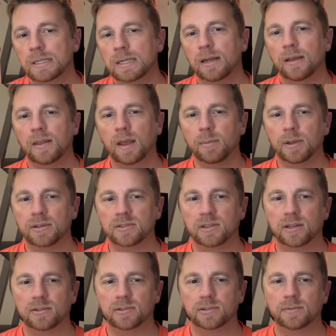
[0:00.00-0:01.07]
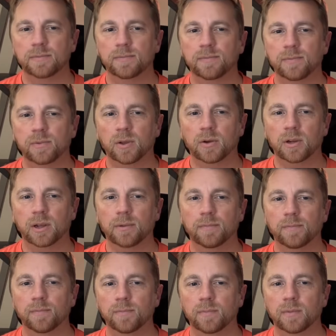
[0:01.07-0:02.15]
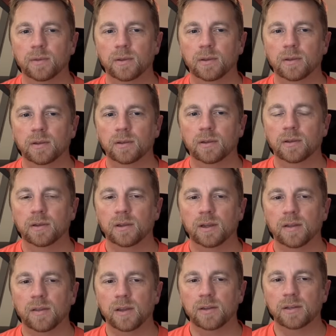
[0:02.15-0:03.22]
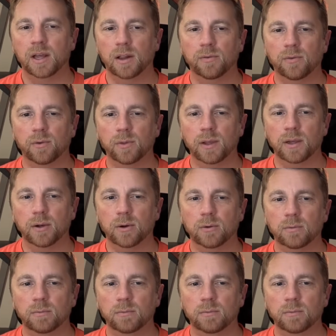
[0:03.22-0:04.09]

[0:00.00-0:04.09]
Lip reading: Yeah, that makes sense. Okay. Yeah, and then telephone lingo.